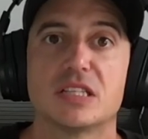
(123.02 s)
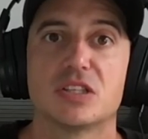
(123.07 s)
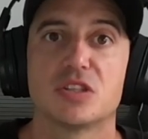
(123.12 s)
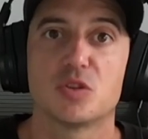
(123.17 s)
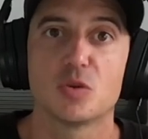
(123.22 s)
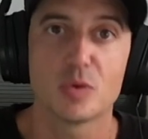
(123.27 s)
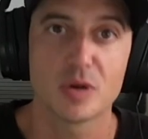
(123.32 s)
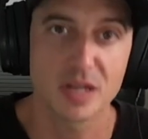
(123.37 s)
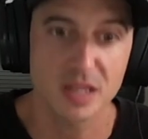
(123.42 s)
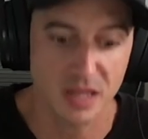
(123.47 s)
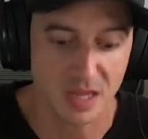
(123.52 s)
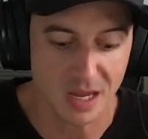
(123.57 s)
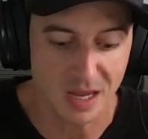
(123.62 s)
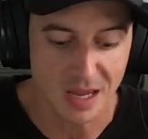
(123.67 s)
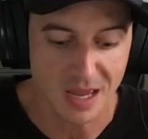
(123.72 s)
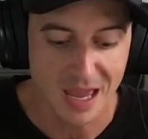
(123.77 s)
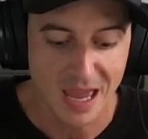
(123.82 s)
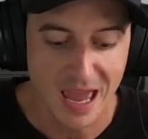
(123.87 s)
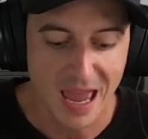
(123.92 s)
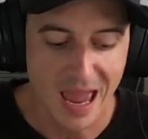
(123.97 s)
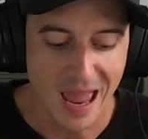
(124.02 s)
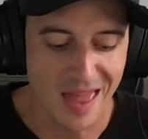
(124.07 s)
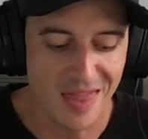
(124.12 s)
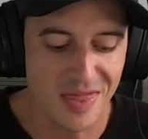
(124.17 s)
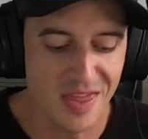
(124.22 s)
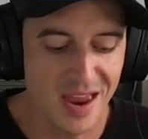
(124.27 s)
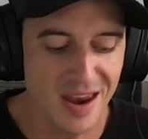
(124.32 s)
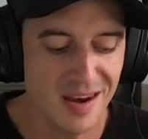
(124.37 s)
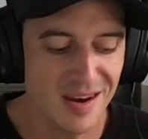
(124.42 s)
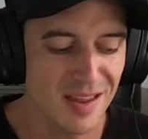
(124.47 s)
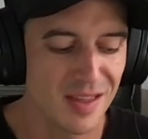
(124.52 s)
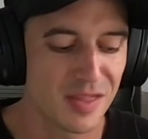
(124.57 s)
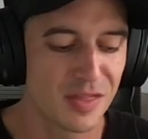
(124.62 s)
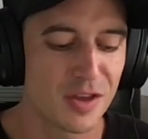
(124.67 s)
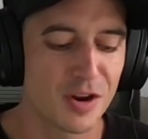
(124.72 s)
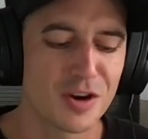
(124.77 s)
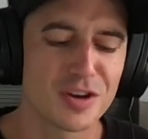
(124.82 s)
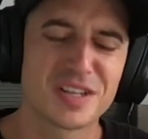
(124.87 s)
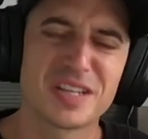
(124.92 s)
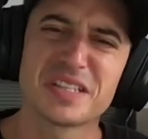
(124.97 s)
to do anything. And then
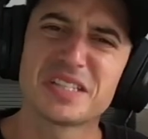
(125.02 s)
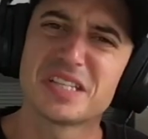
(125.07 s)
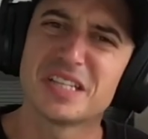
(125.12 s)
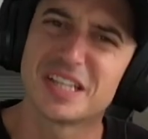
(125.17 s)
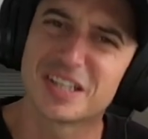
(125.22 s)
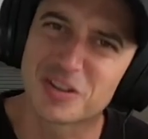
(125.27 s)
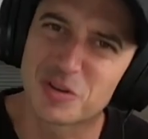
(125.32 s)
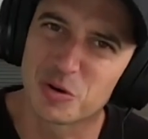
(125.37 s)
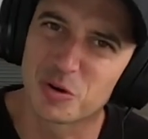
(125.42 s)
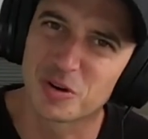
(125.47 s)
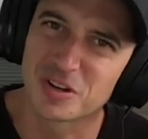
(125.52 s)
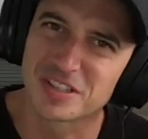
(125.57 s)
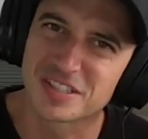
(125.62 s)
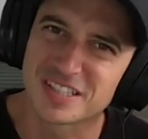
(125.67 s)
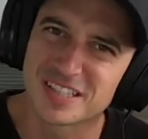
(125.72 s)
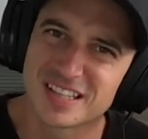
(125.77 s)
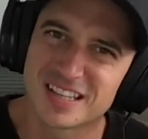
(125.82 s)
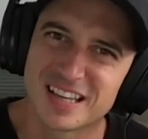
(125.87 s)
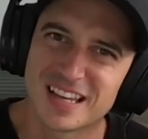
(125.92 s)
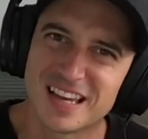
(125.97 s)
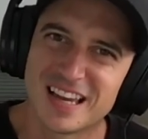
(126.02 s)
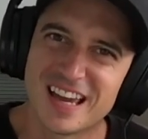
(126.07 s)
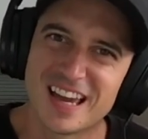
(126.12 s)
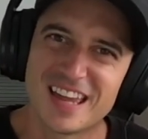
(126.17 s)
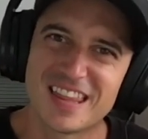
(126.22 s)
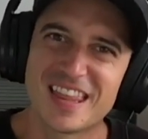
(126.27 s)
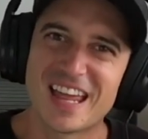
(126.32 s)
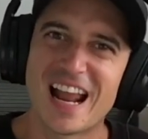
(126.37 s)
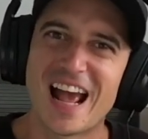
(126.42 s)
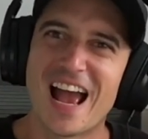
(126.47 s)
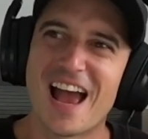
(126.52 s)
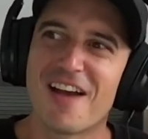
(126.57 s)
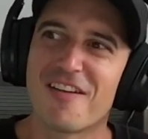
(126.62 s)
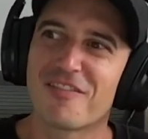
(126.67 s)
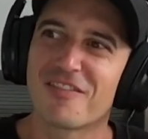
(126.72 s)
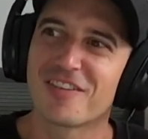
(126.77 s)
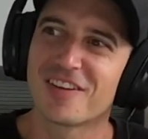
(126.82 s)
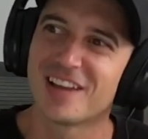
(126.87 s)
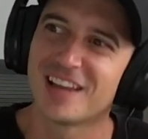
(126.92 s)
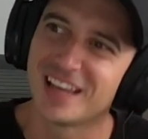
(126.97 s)
there are dissonant chords that
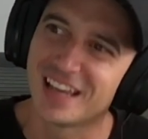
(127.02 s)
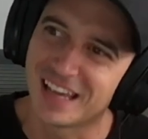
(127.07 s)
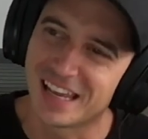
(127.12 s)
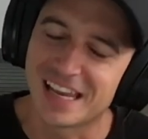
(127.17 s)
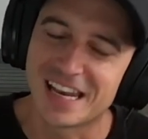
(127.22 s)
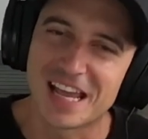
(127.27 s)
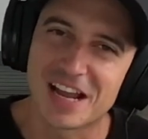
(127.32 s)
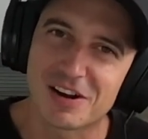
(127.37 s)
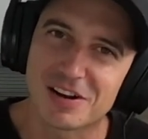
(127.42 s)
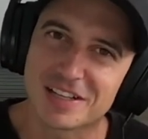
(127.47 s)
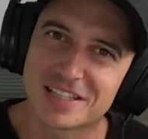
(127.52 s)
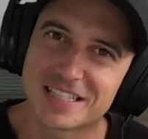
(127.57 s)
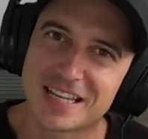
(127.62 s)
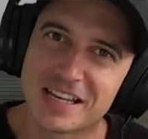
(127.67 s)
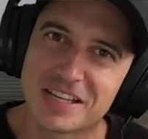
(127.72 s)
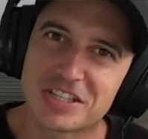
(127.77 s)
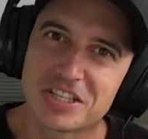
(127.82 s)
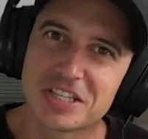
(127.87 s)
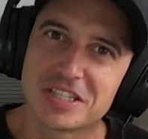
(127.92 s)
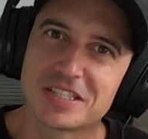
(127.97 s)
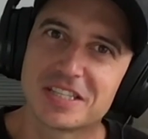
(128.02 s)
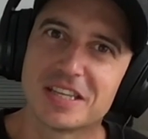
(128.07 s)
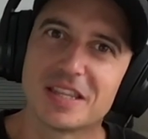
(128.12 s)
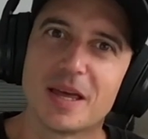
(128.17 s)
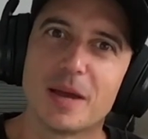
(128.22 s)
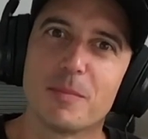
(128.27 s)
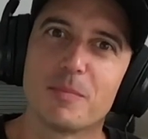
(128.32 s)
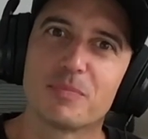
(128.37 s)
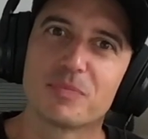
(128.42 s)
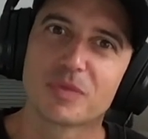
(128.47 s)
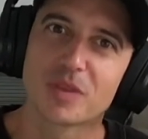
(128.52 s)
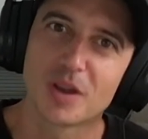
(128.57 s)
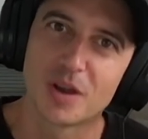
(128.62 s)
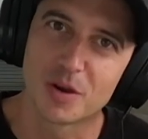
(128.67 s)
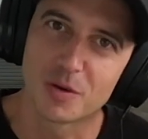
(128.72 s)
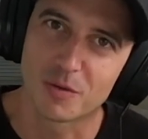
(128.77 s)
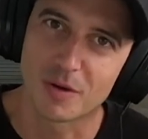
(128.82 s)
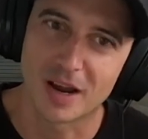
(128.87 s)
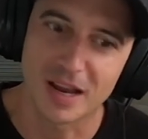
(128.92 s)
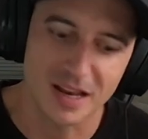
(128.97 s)
have inherent tension to them,
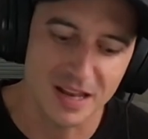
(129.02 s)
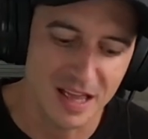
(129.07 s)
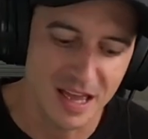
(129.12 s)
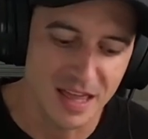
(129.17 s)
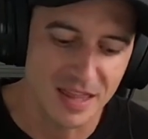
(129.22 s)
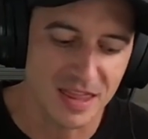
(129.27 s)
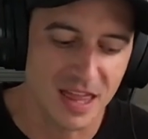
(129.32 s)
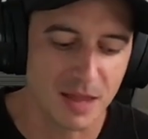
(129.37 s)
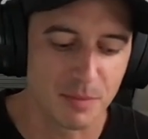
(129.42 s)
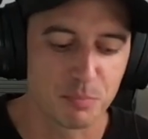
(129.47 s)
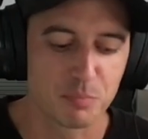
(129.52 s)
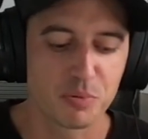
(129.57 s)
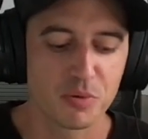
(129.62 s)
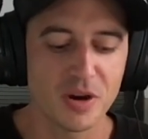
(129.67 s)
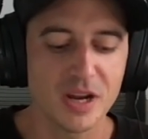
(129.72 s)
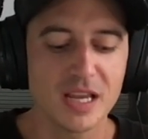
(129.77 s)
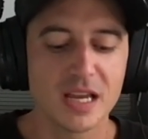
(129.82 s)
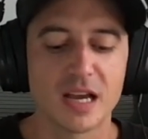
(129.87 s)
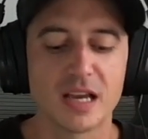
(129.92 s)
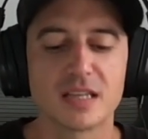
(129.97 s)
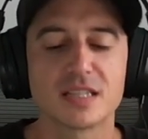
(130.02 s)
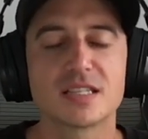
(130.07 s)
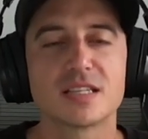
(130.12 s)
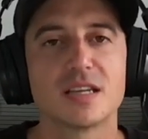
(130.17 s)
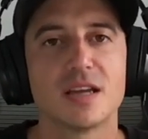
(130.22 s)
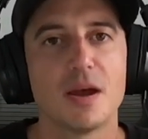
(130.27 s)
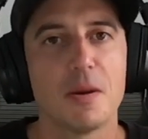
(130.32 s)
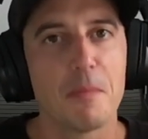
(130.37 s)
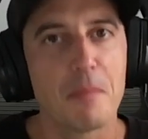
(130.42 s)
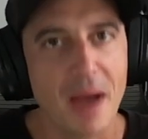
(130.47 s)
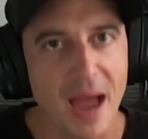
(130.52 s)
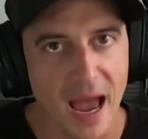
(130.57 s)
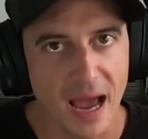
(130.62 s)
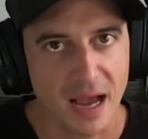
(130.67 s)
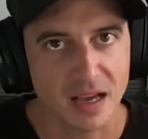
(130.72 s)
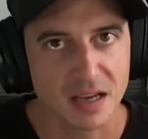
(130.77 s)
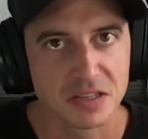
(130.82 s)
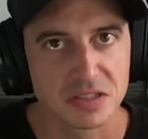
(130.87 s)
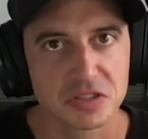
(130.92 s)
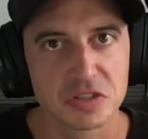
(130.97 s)
right? That bring us back
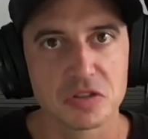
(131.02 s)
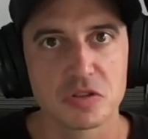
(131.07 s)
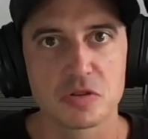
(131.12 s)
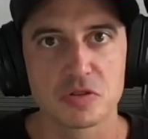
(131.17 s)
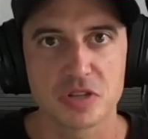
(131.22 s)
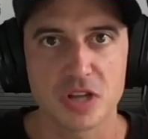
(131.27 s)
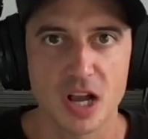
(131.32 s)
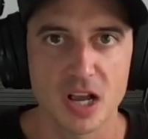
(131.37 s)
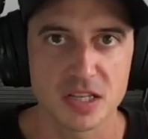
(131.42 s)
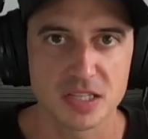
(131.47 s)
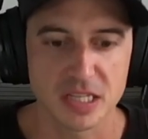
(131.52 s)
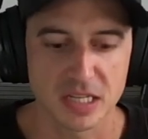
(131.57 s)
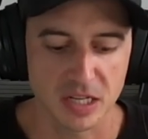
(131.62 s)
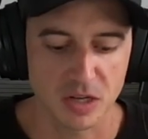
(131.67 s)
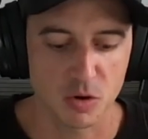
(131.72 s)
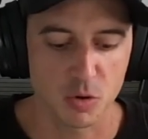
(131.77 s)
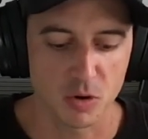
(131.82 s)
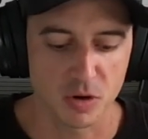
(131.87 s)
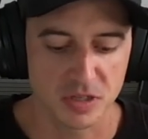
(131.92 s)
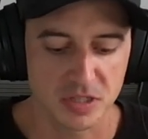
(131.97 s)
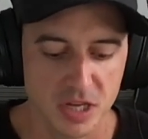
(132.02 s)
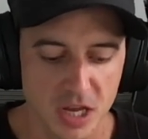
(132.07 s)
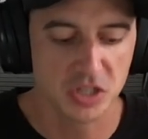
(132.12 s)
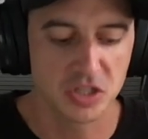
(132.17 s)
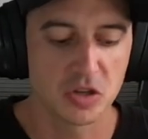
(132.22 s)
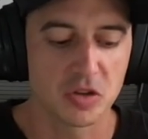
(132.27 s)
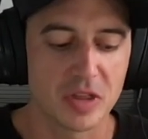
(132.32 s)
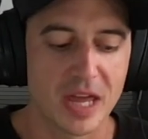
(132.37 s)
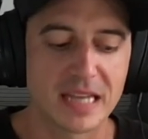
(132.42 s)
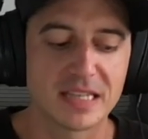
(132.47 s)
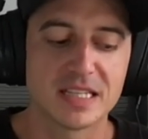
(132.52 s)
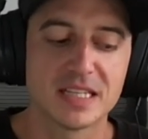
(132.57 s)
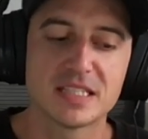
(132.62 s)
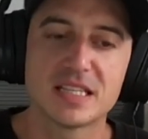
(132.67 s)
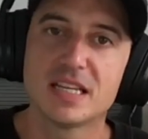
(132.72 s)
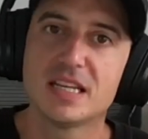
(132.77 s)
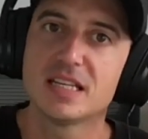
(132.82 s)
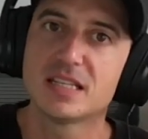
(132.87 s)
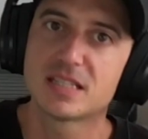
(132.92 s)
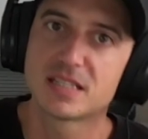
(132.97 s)
to those consonant chords. So that
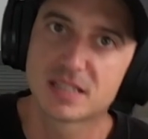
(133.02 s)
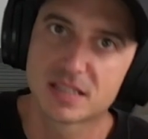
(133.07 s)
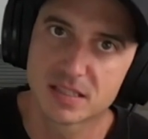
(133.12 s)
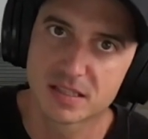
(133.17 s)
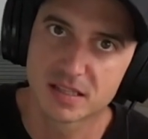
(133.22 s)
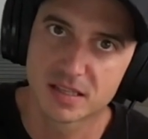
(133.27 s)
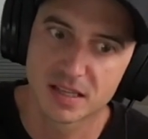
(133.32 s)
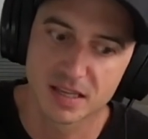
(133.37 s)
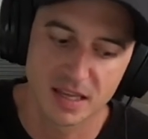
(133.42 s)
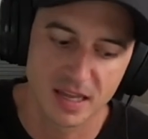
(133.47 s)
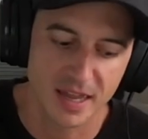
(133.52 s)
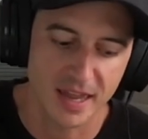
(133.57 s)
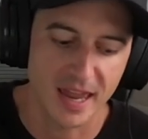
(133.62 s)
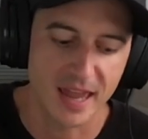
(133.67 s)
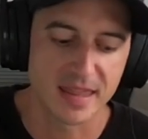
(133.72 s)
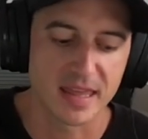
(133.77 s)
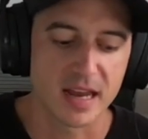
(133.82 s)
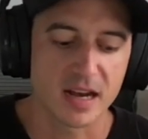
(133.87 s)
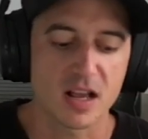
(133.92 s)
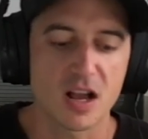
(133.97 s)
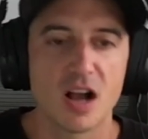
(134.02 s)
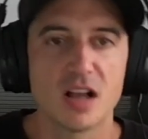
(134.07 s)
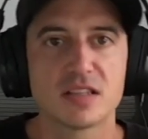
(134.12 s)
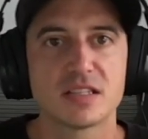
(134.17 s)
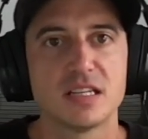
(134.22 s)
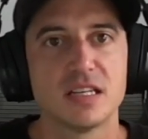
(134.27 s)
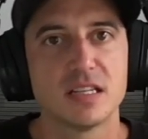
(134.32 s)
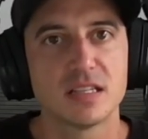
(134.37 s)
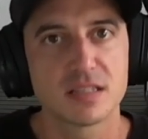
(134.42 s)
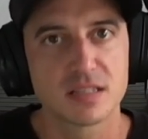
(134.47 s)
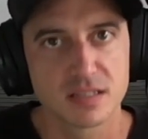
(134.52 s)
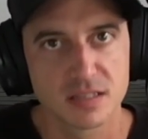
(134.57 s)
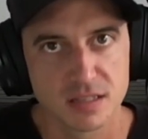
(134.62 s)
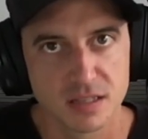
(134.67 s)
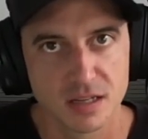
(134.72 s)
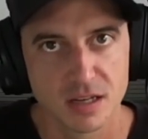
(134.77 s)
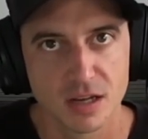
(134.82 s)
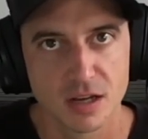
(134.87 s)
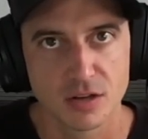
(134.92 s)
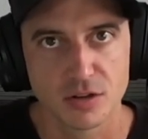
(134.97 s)
dissonance and that consonance,
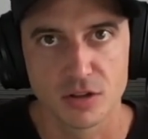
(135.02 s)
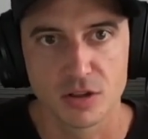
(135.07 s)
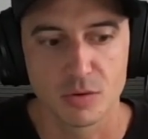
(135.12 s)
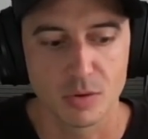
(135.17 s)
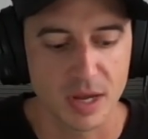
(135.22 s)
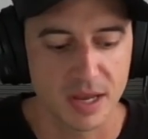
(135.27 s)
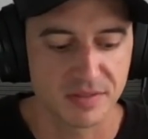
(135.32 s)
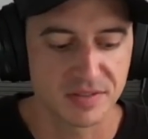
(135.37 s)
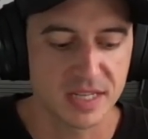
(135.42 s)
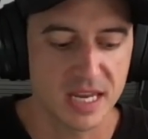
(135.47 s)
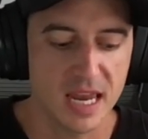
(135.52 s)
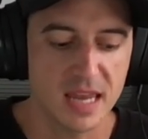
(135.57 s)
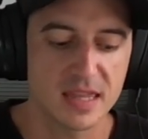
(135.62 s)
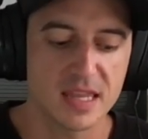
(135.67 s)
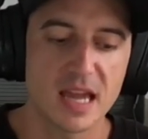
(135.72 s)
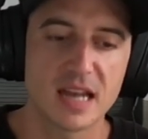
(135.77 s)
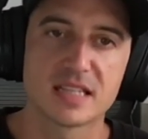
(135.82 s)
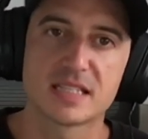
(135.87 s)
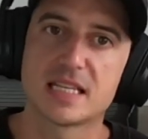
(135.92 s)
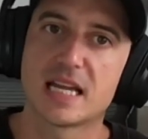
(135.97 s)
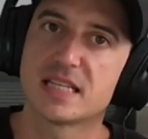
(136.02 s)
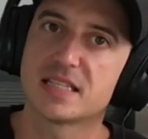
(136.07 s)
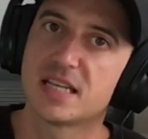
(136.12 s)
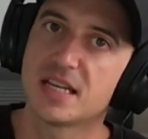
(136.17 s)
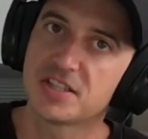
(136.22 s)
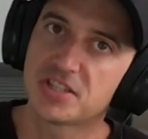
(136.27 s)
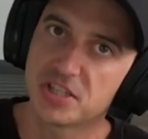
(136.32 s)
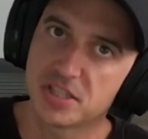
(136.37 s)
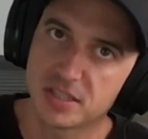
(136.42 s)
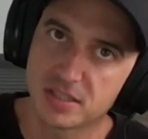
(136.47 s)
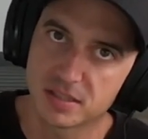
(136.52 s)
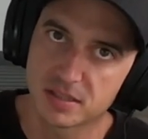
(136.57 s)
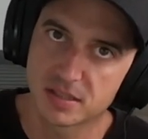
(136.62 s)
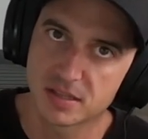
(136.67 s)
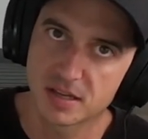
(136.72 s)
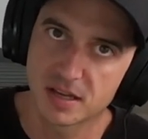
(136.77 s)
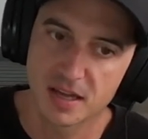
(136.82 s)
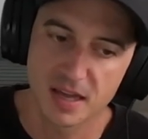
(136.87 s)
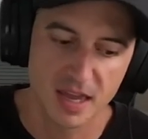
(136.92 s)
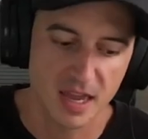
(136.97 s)
another way of saying that is that tension
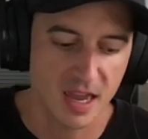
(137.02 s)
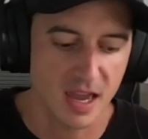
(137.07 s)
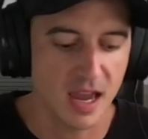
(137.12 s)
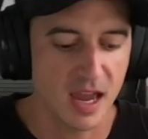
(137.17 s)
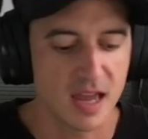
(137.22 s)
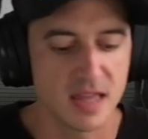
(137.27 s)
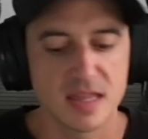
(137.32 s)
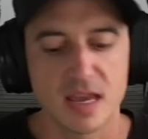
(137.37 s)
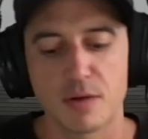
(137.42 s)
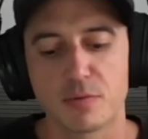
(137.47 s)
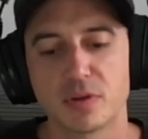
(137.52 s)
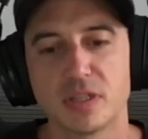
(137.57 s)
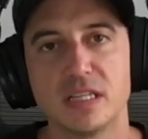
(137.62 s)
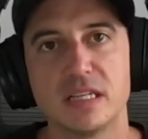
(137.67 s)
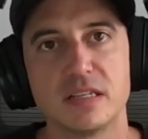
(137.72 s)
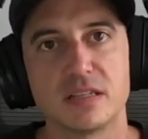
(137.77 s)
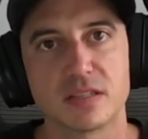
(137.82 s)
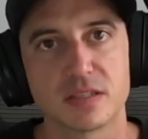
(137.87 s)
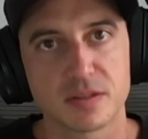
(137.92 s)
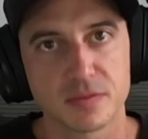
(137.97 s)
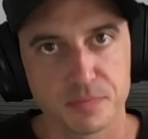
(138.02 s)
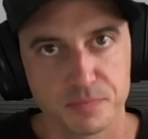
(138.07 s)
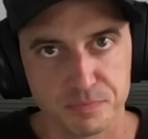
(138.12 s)
and that release.